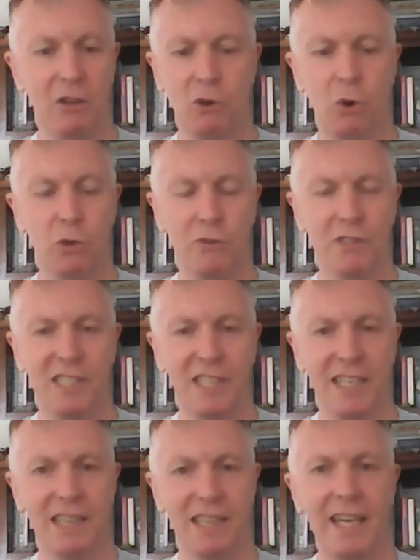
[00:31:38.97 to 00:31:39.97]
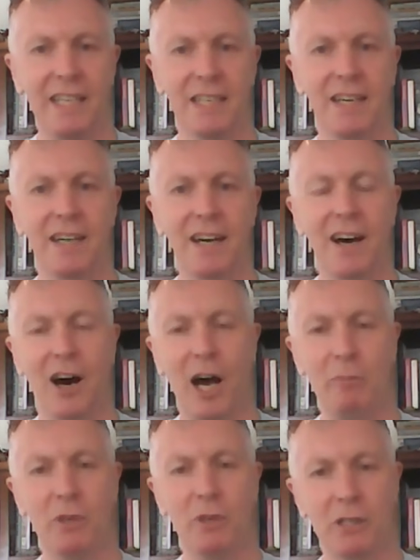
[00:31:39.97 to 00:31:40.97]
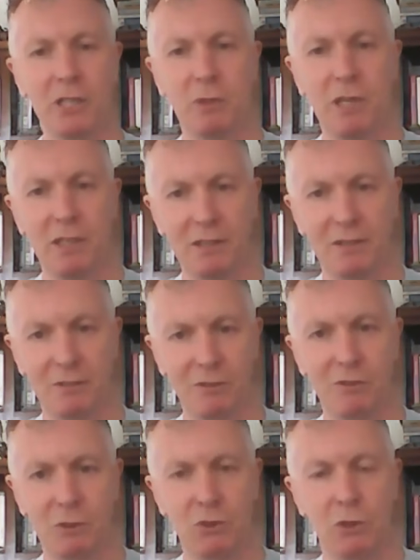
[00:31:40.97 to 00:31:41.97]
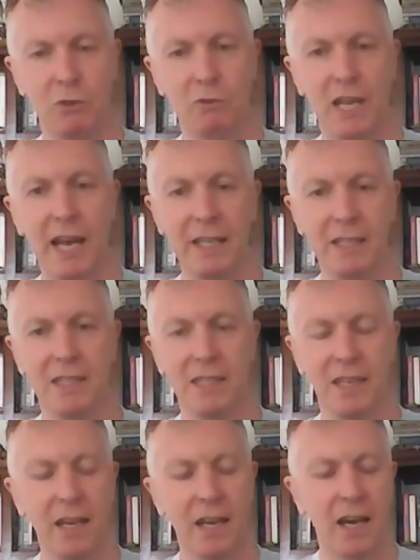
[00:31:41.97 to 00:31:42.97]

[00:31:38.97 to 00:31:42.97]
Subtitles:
quarter of a second later, I'm going to be sort of reacting.